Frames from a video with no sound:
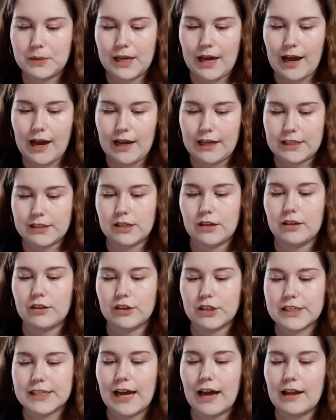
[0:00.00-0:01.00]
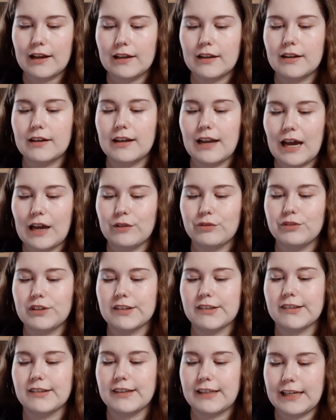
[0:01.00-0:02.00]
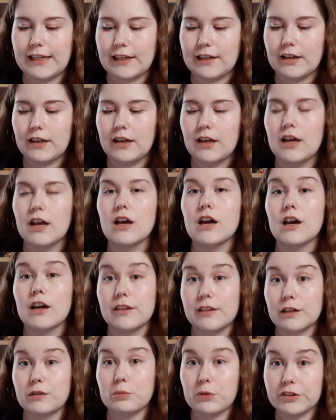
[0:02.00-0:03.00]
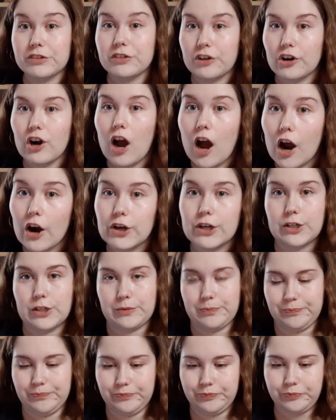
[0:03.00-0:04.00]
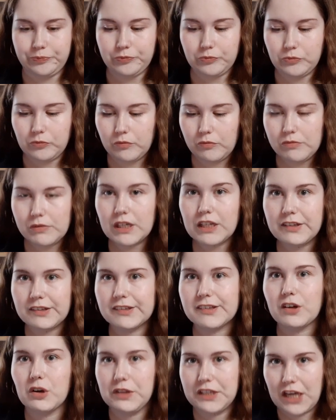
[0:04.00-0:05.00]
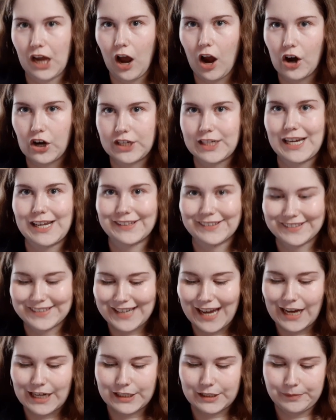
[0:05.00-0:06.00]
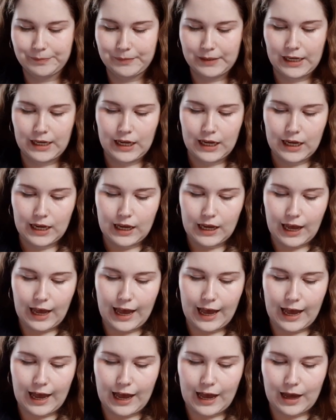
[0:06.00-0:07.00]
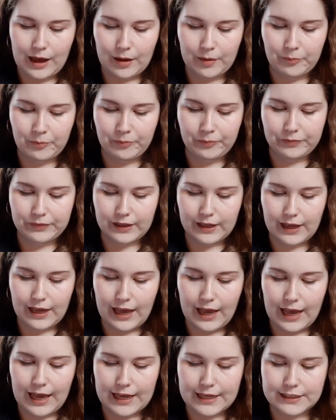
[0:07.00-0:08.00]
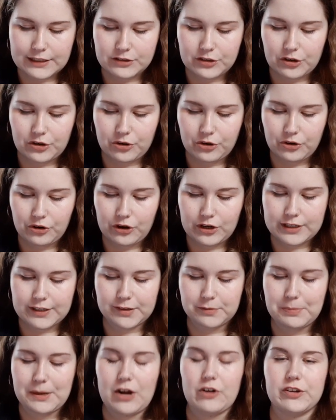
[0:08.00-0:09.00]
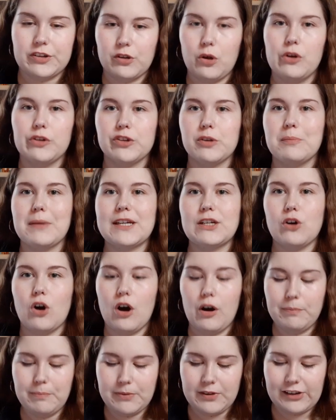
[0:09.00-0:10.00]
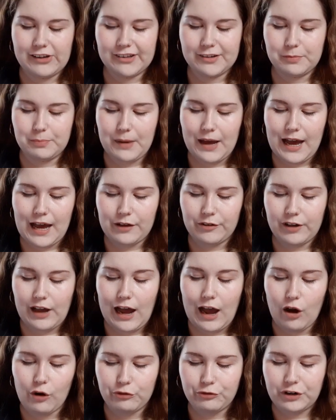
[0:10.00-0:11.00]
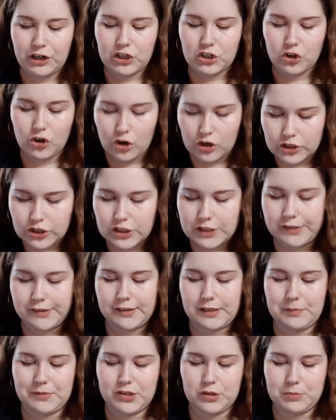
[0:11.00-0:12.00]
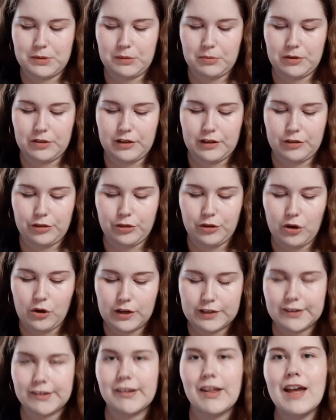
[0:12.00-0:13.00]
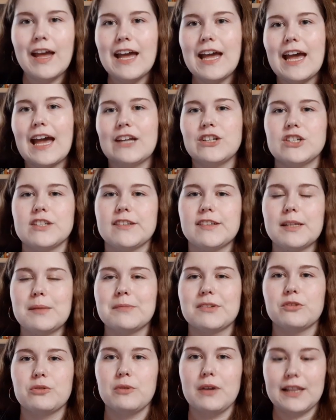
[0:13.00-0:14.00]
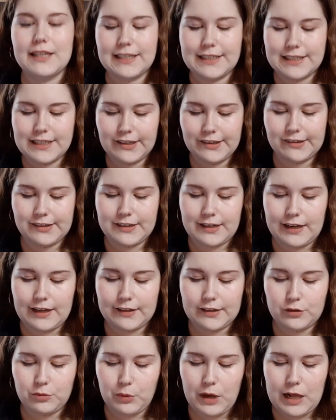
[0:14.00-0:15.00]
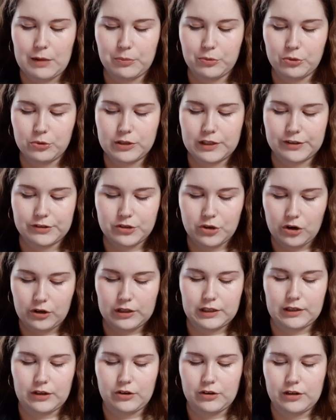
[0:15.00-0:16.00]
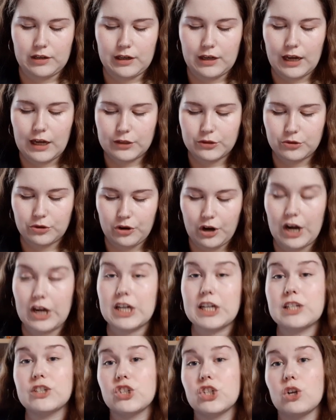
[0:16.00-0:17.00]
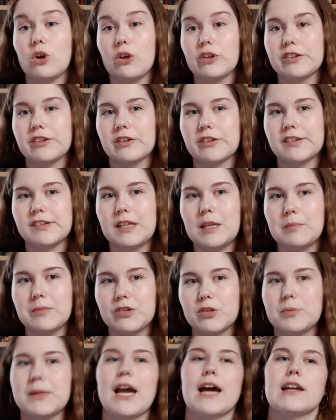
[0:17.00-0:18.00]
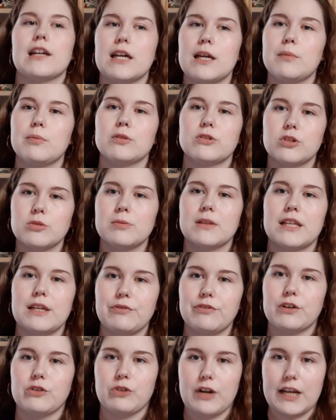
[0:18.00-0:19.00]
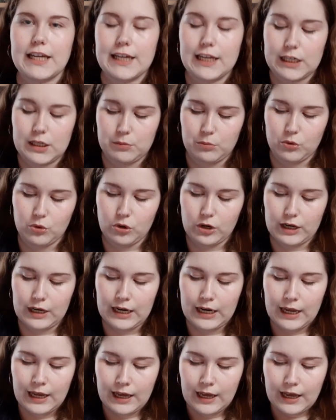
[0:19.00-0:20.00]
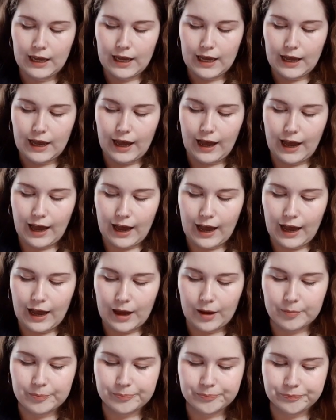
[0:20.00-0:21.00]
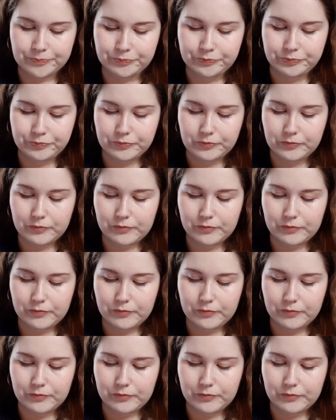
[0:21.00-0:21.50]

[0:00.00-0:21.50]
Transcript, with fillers: behind, the dull, lifeless thing that was her heart. So the heart has died. Um, and her despair is also made obvious by how far gone she seems to be with her thoughts, and she seems really distant while Brood is talking uh, to her, and she also seems to be unable to believe in Rake anymore. Um,